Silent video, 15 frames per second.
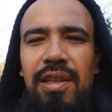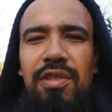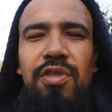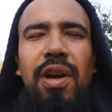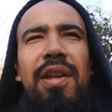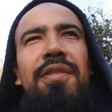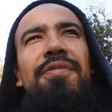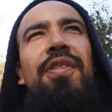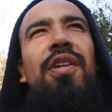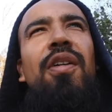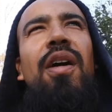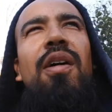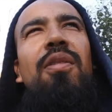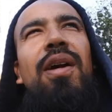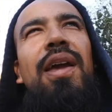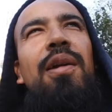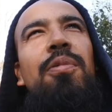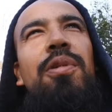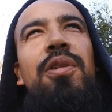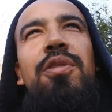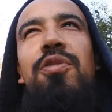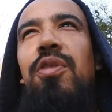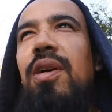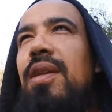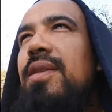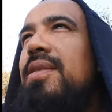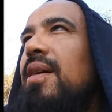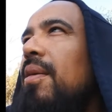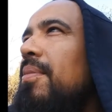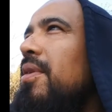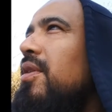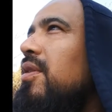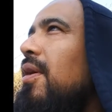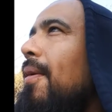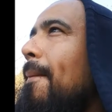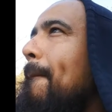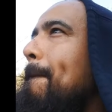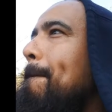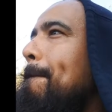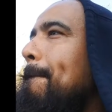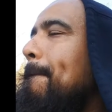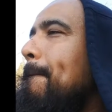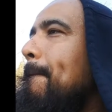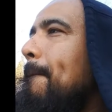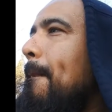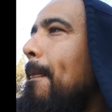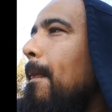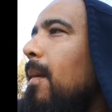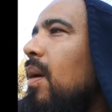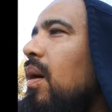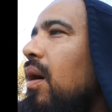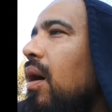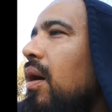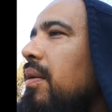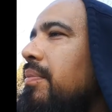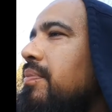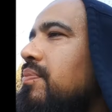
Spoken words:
trying to figure out, okay, what are you trying to tell me, you know? Um,